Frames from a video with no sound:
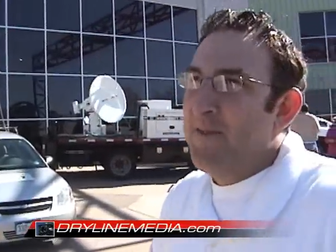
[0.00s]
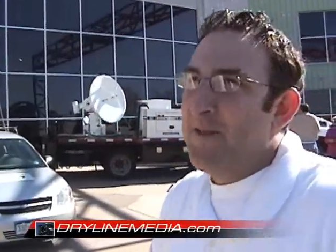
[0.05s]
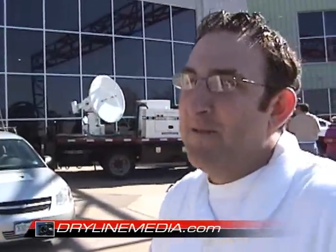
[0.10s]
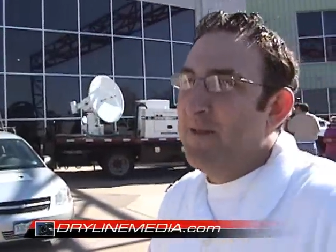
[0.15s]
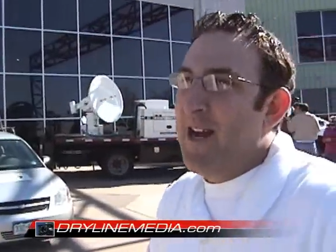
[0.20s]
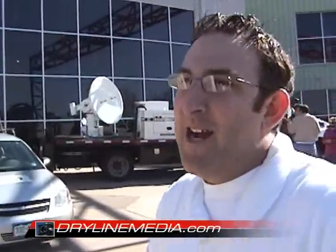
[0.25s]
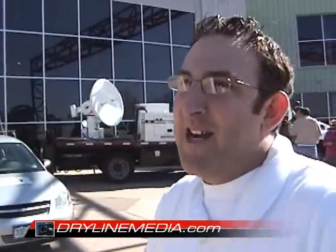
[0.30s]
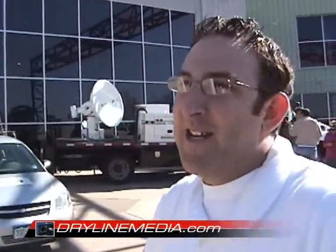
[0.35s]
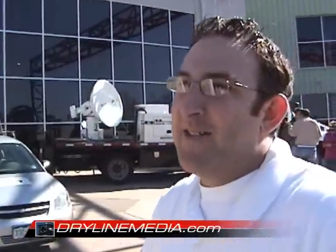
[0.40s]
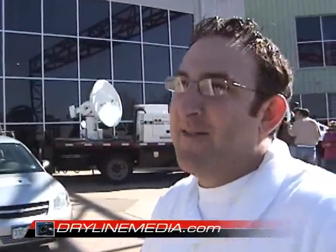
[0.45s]

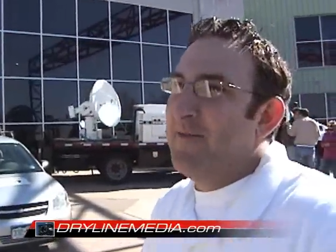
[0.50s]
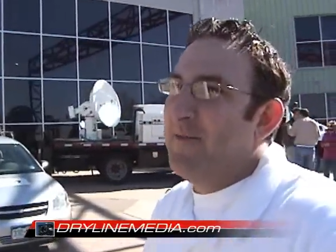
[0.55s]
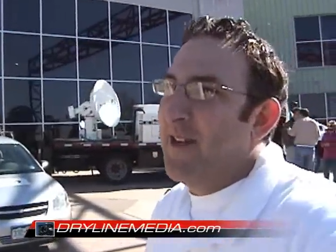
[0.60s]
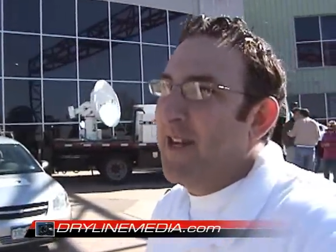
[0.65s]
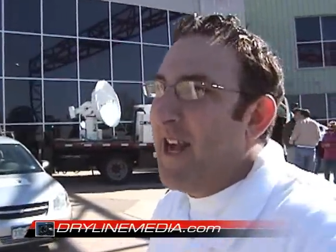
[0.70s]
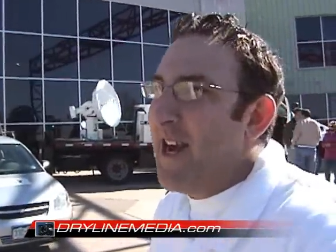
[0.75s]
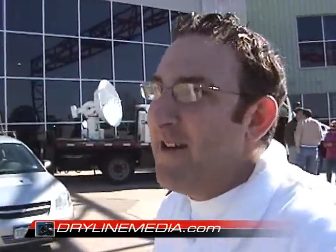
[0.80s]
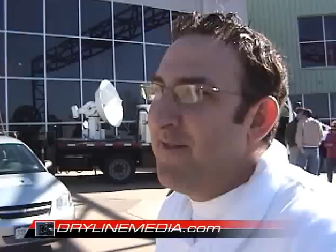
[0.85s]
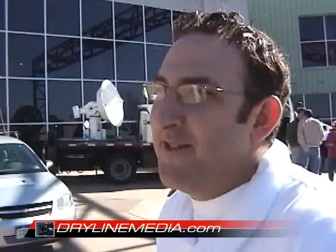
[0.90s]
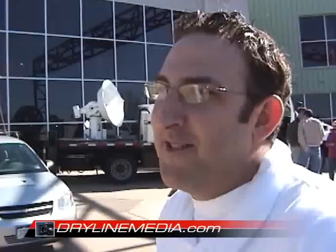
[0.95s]
some guys from
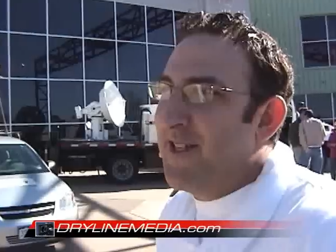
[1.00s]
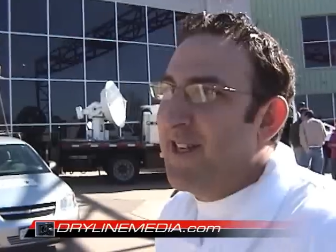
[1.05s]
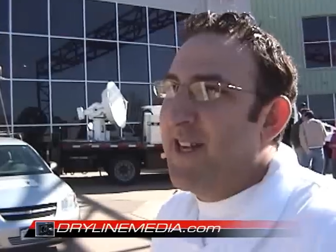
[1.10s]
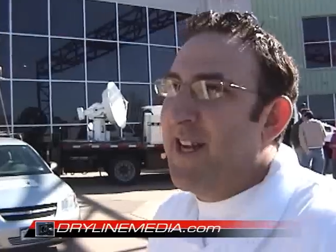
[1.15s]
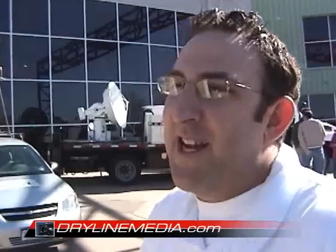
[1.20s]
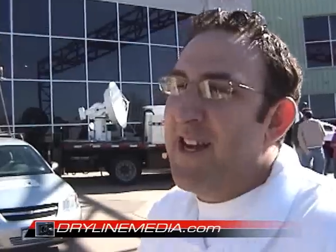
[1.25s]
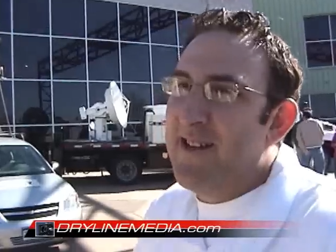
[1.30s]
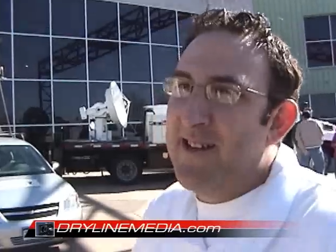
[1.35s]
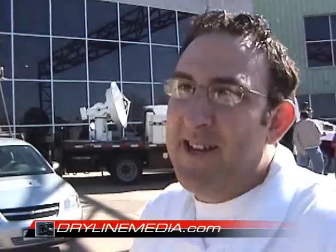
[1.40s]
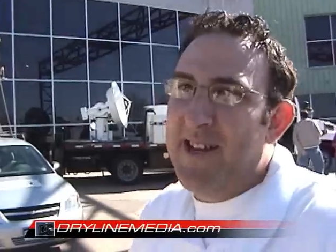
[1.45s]
the Galveston
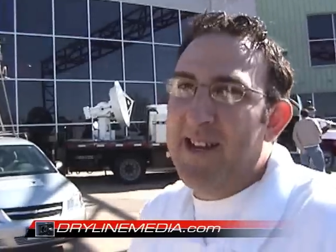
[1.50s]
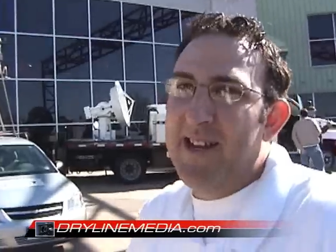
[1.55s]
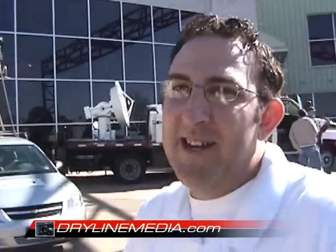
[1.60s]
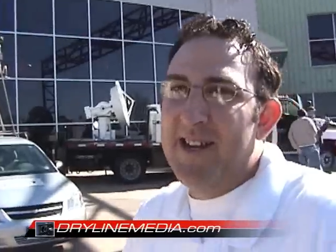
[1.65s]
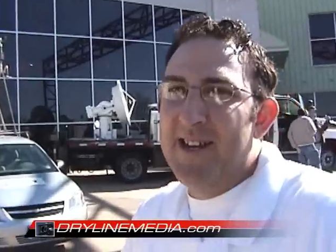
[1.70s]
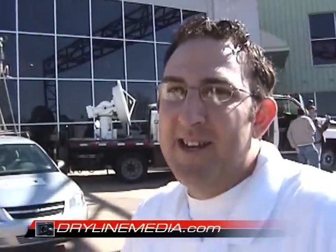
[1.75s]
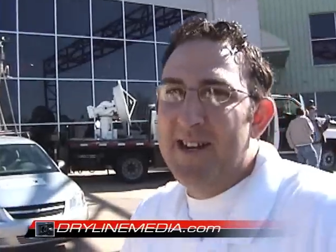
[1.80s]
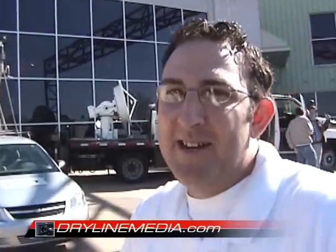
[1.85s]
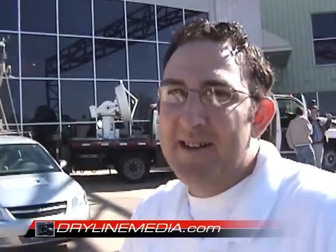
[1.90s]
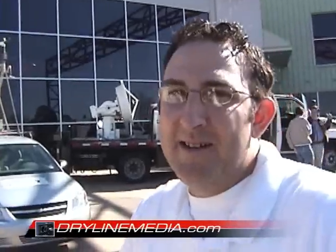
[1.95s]
County
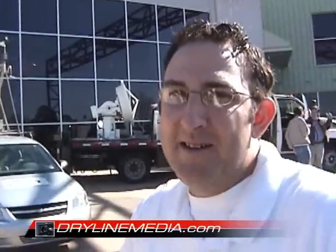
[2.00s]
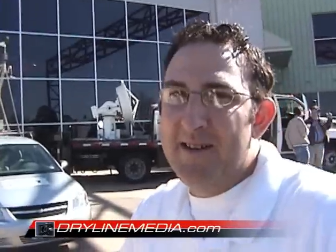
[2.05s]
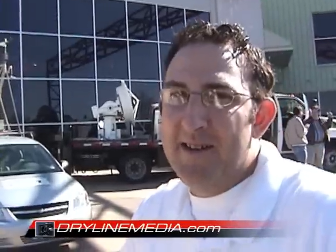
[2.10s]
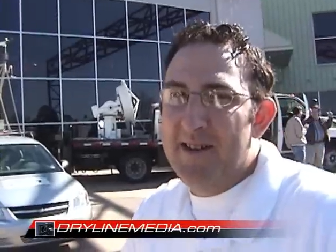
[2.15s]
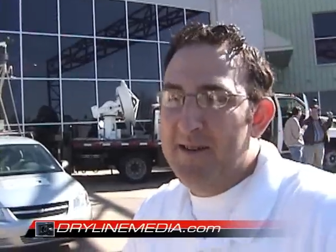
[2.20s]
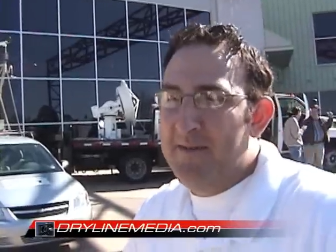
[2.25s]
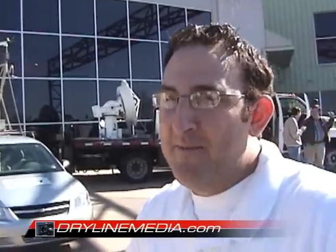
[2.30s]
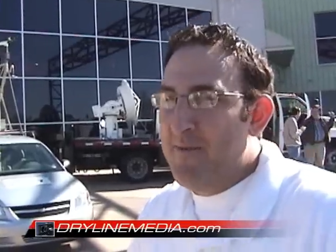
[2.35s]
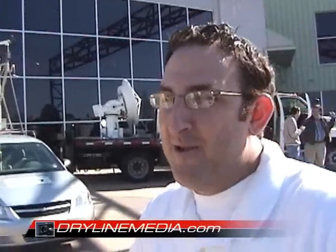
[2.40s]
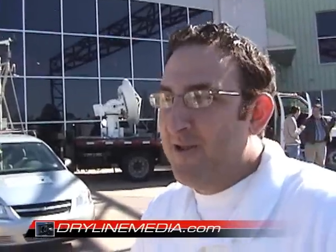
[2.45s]
uh,